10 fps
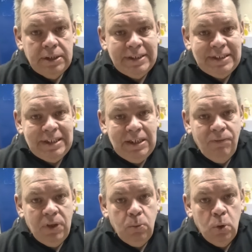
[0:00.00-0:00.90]
see
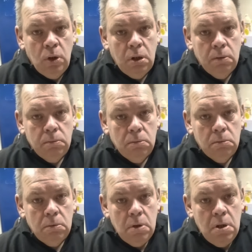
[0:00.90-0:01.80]
if they work.
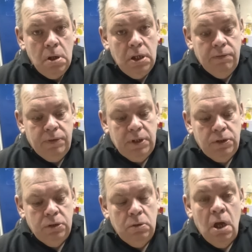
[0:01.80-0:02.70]
If they do,